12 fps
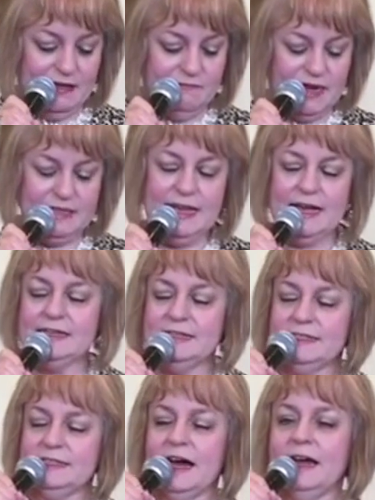My dad
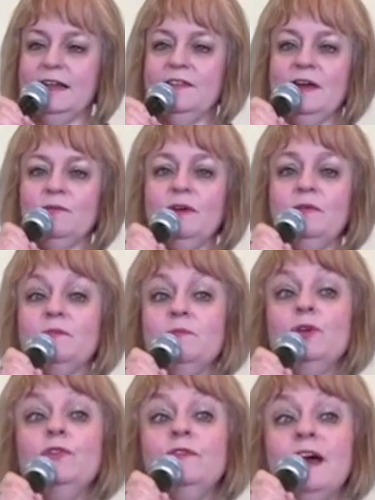decided that we would
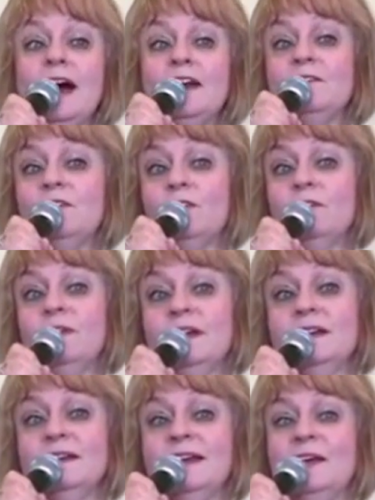move out of
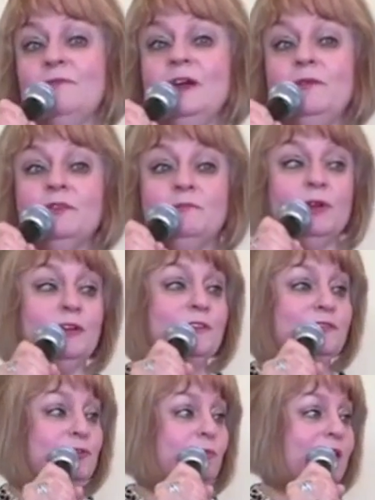Irving and we would
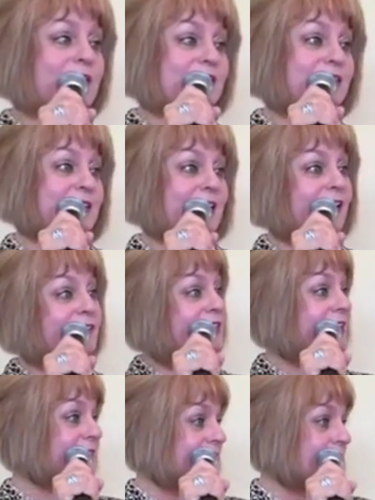move to what is now
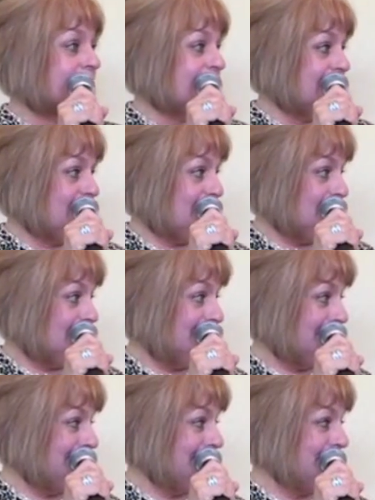DFW
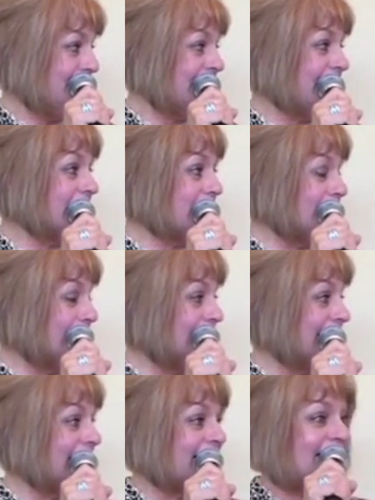Airport, where the airport
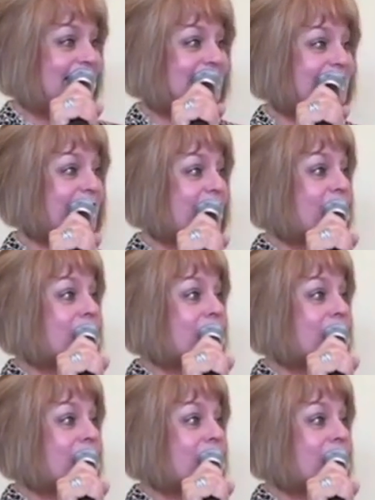land is.